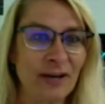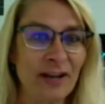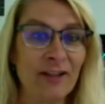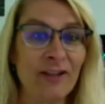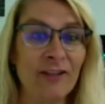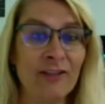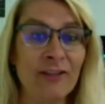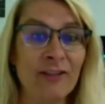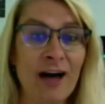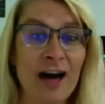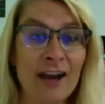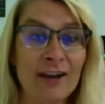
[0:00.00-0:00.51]
a
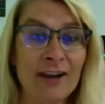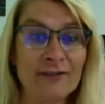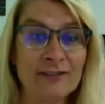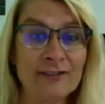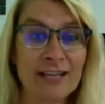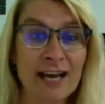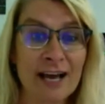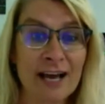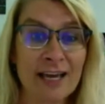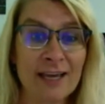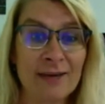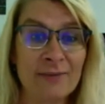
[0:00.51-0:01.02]
lot of
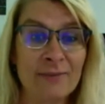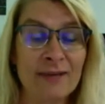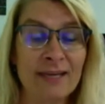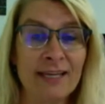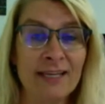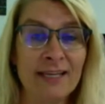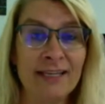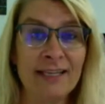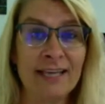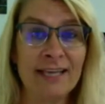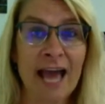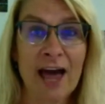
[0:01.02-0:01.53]
time
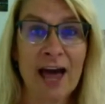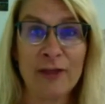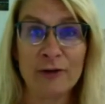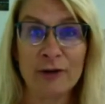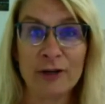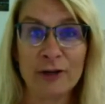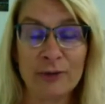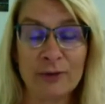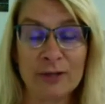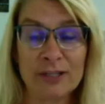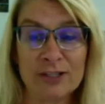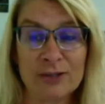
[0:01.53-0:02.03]
in
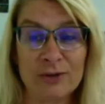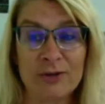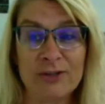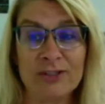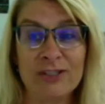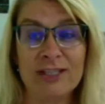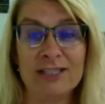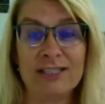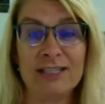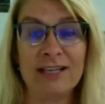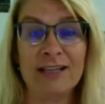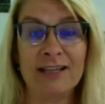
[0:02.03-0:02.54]
gathering resources,